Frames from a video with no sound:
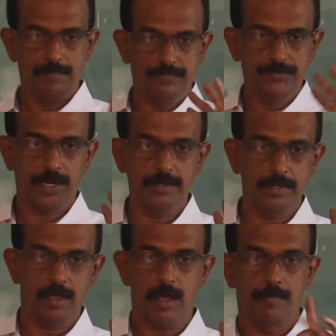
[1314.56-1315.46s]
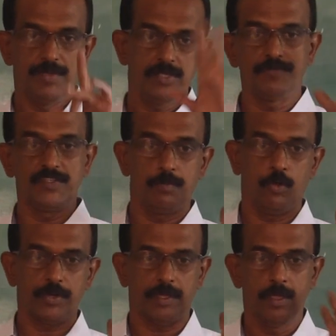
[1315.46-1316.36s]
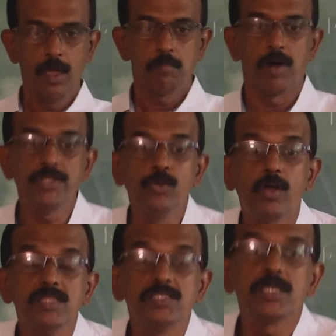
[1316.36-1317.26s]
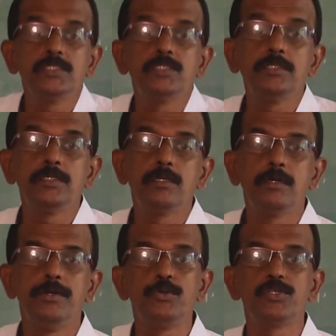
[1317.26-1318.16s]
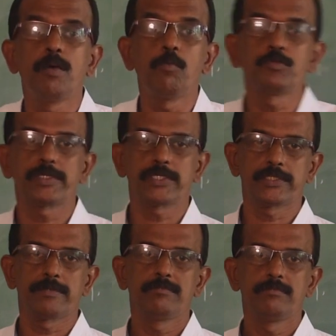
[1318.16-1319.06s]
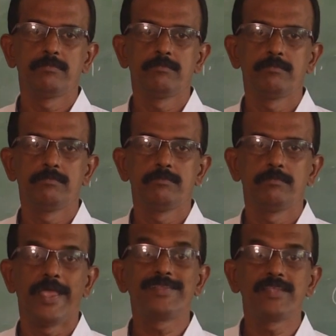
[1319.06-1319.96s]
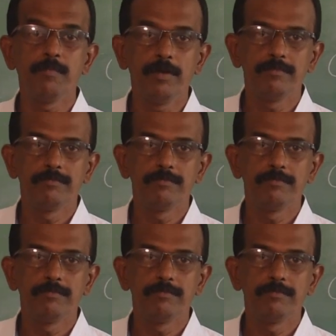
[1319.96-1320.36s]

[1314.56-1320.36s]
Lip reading: you stand at A, B is visible, okay, but you can't stretch the chain due to some obstruction. Example,